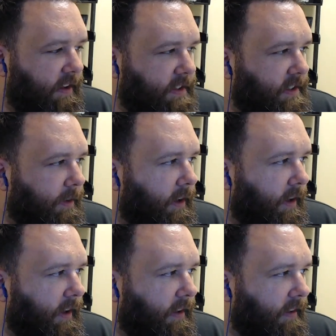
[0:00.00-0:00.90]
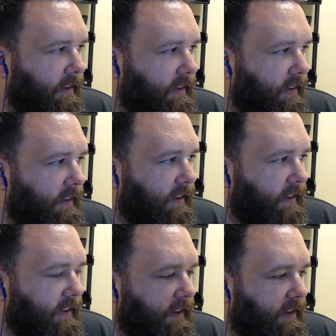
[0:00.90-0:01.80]
so great.
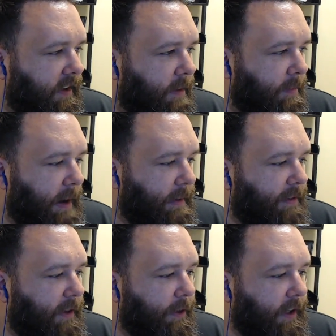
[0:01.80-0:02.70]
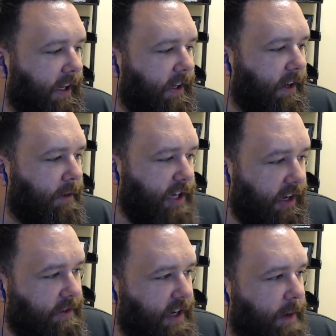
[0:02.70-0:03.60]
But I mean, if you look at, you know,
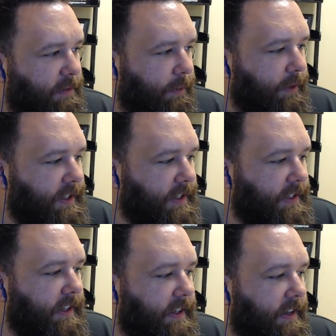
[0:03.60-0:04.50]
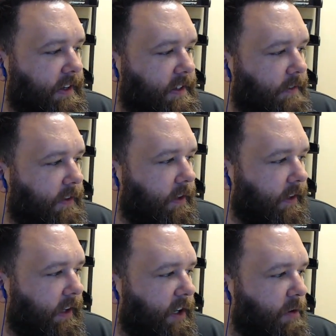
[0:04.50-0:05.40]
James Woods is in this. If you look
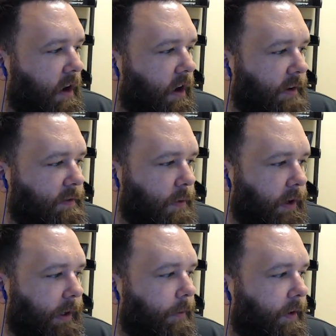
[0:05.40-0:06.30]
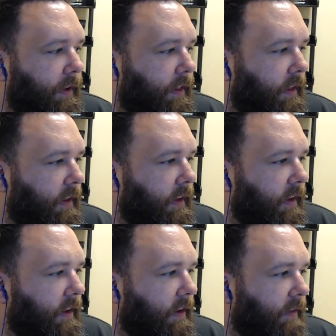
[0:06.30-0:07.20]
at who all he was working with
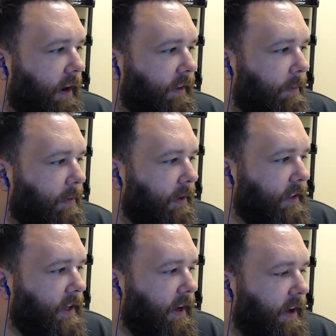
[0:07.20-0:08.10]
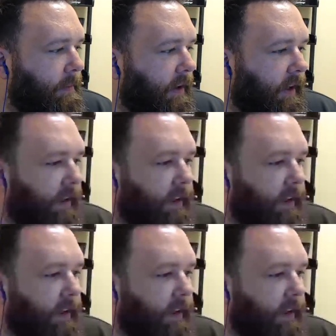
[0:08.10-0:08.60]
around that period of time, like